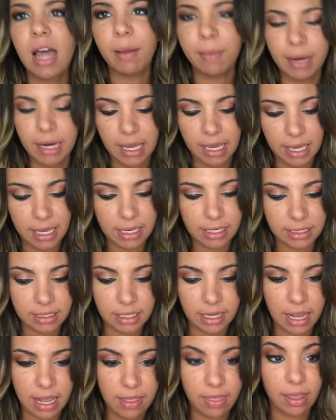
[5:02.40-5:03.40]
I'm gonna eat,
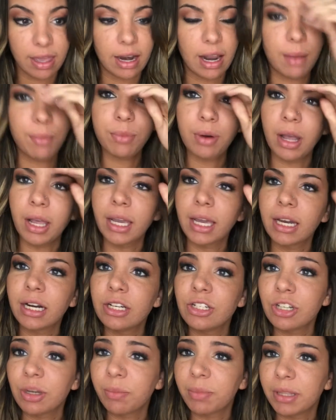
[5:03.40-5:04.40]
and then I'm probably
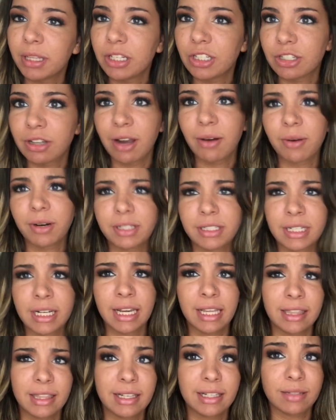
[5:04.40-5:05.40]
gonna jump in the shower to
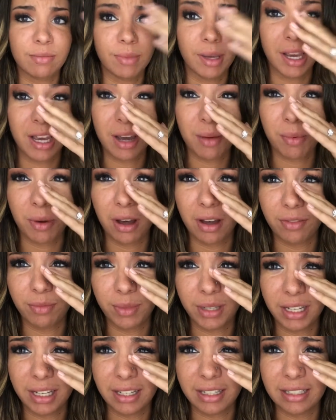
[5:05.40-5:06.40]
get this makeup off
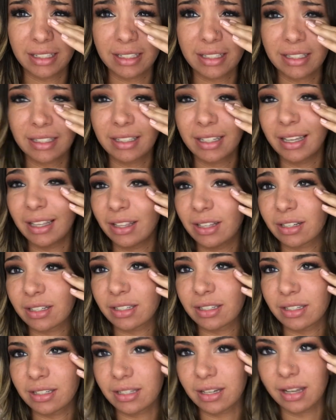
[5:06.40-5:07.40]
me because it
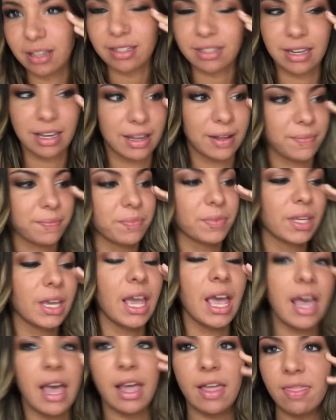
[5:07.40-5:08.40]
looks disgusting.
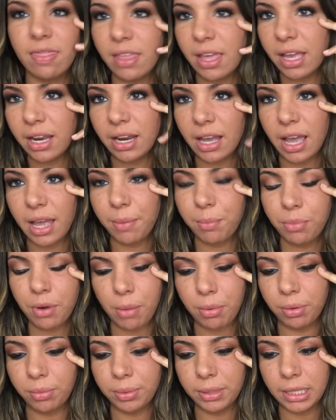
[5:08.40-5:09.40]
And then I'm
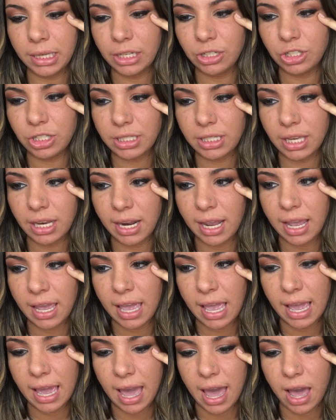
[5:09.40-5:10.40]
probably just gonna
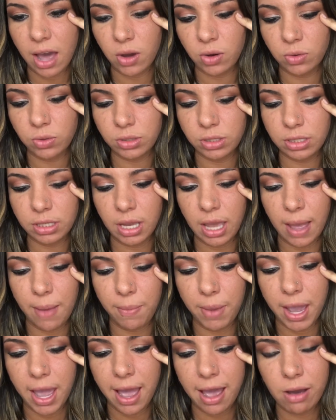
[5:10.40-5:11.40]
hang out at
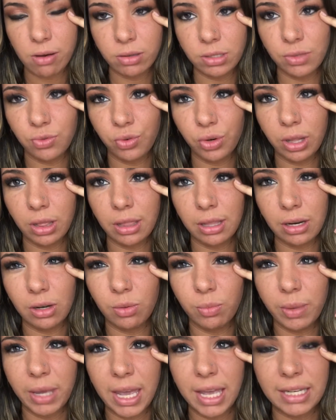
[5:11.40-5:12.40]
my house for a
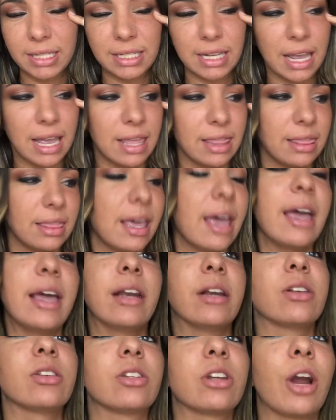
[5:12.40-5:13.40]
little bit and
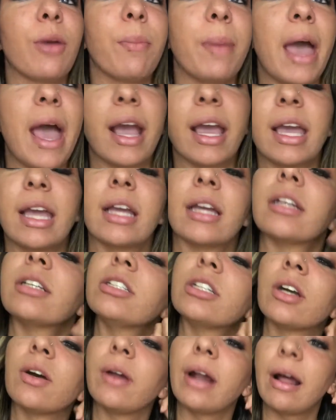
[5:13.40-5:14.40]
then start packing
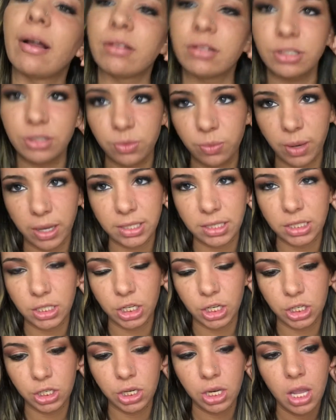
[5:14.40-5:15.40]
to go down to
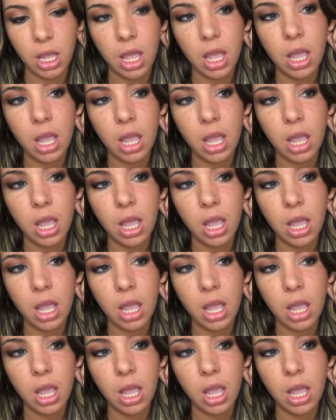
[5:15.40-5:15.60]
Western